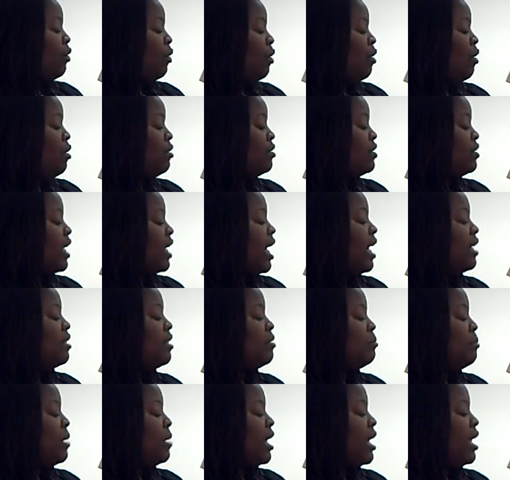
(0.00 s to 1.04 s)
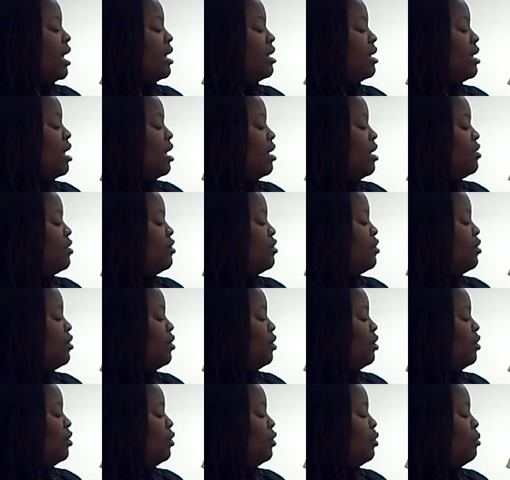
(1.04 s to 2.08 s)
girl-sized bed stood
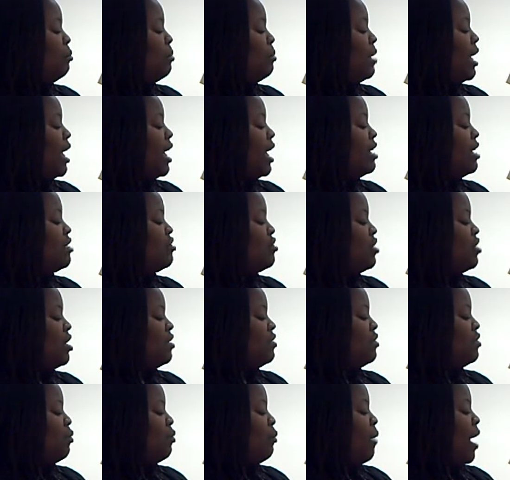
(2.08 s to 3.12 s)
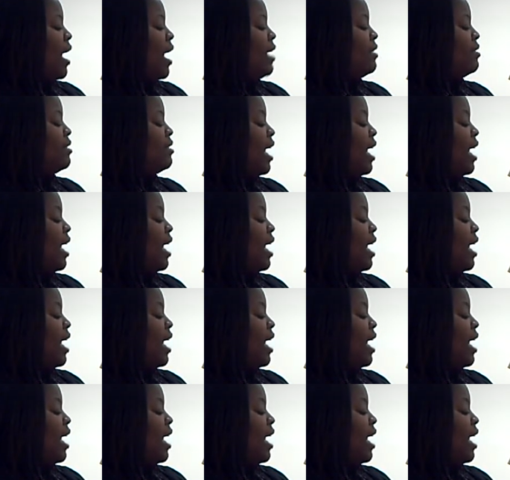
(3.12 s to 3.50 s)
a little bed just the right